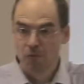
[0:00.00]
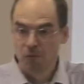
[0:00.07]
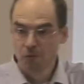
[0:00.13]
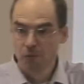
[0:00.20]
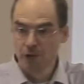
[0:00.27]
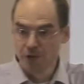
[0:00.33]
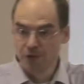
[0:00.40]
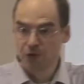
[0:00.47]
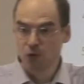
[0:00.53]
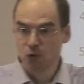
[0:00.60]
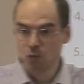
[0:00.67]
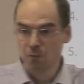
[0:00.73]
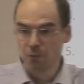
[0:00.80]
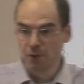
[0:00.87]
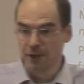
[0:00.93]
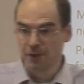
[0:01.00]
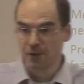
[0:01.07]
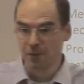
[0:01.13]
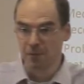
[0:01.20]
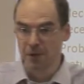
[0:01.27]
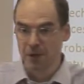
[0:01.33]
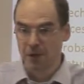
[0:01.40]
We assume that
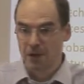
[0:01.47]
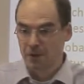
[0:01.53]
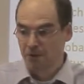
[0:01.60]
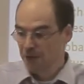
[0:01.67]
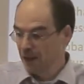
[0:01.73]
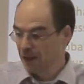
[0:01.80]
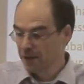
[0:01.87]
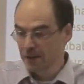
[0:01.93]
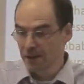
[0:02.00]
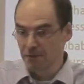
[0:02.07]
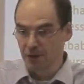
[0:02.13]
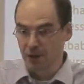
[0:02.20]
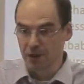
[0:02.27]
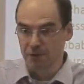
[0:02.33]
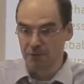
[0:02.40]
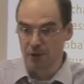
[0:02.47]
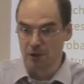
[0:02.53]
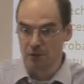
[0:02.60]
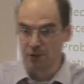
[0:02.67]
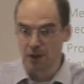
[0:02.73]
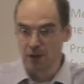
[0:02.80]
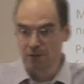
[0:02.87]
the fact that if
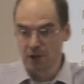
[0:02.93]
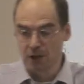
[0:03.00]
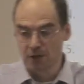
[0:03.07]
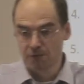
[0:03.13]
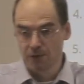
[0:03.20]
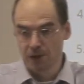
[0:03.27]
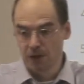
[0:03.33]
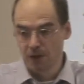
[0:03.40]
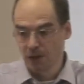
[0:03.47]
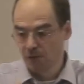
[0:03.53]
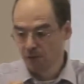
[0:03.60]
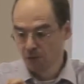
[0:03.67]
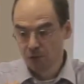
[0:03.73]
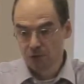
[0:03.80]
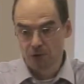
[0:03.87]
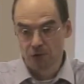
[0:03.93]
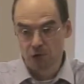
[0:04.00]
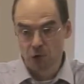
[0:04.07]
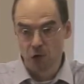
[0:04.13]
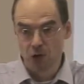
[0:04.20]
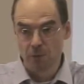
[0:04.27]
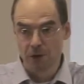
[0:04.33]
I lose
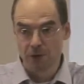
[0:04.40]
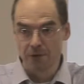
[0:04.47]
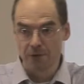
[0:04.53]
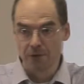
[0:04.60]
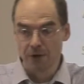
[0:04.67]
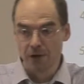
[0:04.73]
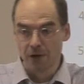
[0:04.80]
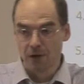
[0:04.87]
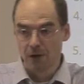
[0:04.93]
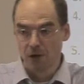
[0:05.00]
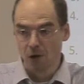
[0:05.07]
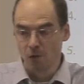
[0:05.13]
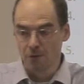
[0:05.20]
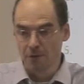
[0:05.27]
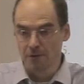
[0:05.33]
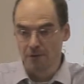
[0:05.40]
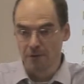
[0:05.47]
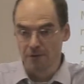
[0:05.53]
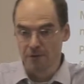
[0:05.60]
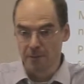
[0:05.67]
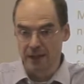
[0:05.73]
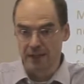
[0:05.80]
control over
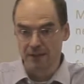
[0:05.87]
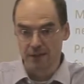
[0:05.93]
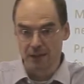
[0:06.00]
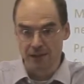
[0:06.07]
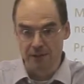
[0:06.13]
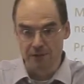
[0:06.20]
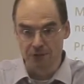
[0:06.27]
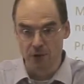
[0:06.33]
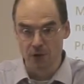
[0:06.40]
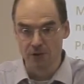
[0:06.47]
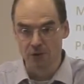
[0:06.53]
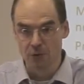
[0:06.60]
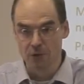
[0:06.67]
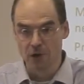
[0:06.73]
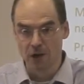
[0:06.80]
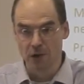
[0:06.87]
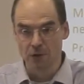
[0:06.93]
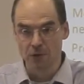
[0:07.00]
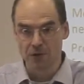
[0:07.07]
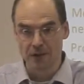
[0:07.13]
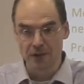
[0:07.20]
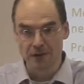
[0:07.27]
the pencil and it falls to the
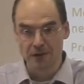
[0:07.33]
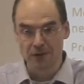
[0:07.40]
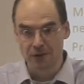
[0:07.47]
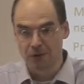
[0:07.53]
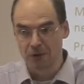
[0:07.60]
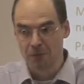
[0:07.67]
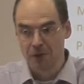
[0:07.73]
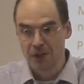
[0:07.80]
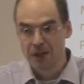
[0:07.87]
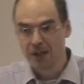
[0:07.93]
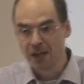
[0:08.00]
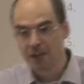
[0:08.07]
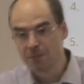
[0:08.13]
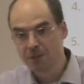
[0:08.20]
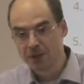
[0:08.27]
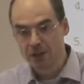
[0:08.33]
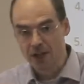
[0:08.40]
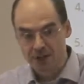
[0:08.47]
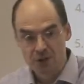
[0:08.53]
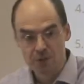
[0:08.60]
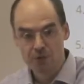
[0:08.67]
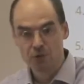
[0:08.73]
ground, that this can be
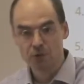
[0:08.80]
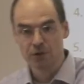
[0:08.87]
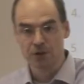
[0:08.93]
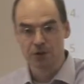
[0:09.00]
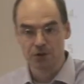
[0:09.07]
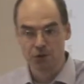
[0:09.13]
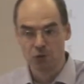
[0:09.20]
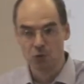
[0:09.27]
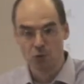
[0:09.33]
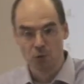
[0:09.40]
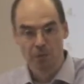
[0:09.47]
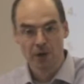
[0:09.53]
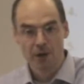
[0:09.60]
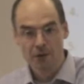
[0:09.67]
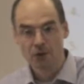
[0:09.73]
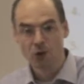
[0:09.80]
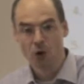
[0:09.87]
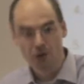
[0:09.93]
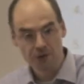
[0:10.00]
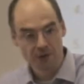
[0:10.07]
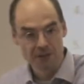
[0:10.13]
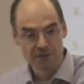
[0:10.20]
attributed to the
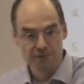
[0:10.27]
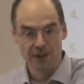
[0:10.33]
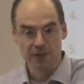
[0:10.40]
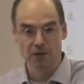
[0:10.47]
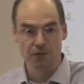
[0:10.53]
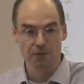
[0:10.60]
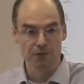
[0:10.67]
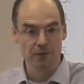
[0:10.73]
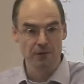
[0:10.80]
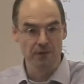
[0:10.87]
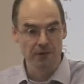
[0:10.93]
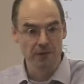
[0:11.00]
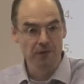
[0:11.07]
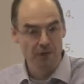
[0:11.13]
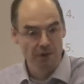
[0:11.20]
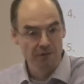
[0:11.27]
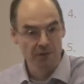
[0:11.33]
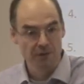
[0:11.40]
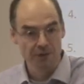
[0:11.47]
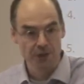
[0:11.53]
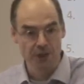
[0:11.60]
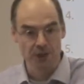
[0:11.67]
causal effect of the
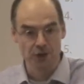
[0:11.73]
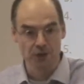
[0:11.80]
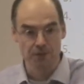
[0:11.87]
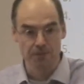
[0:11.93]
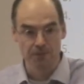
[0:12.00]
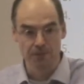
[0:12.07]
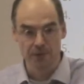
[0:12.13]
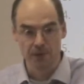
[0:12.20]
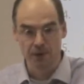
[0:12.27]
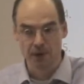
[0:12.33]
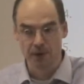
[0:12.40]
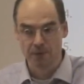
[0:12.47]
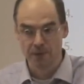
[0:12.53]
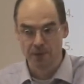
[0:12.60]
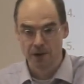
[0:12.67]
gravitation. Yeah.